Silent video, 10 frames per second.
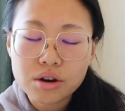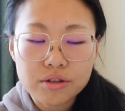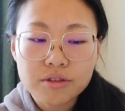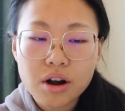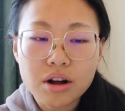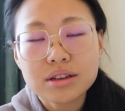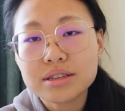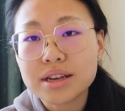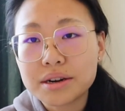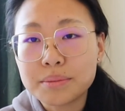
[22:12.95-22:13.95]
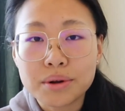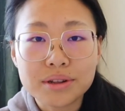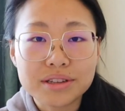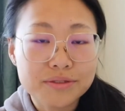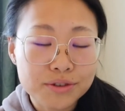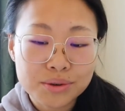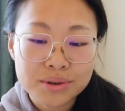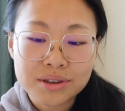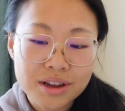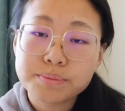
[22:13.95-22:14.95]
Overall, it's edible, it's
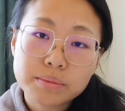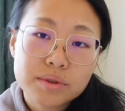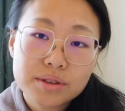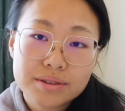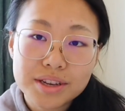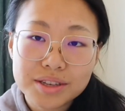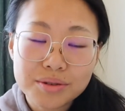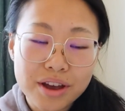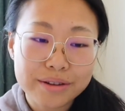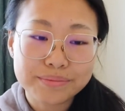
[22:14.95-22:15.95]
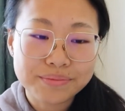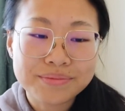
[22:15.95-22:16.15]
food, it's okay.